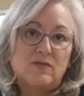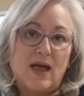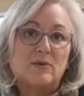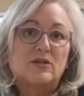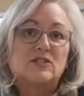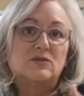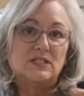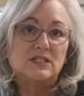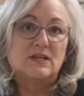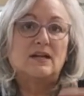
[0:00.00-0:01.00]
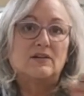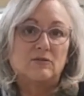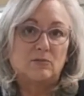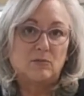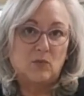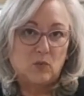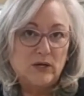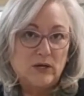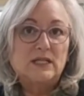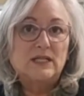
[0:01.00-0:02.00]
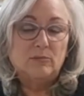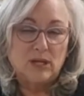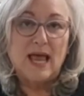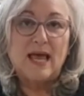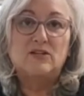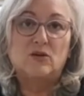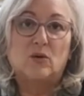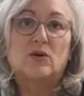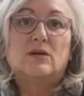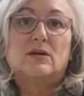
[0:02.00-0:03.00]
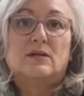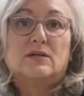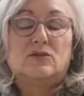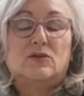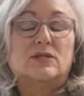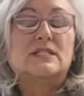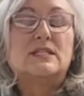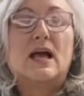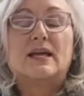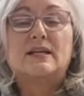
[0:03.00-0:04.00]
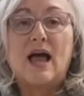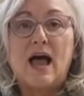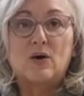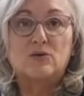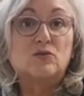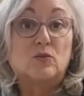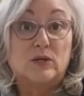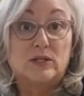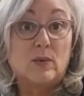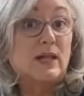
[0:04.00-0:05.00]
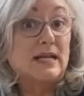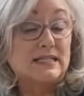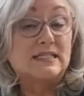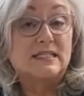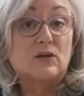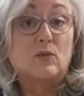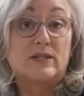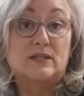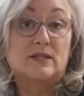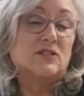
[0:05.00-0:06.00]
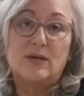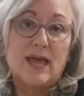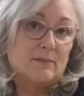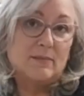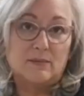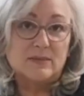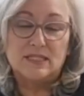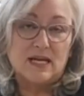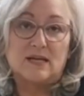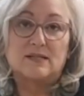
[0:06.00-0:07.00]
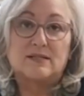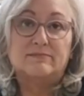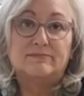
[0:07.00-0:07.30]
fabrics, you need to kind of really plan your design out really well and stick with it because you can't make mistakes.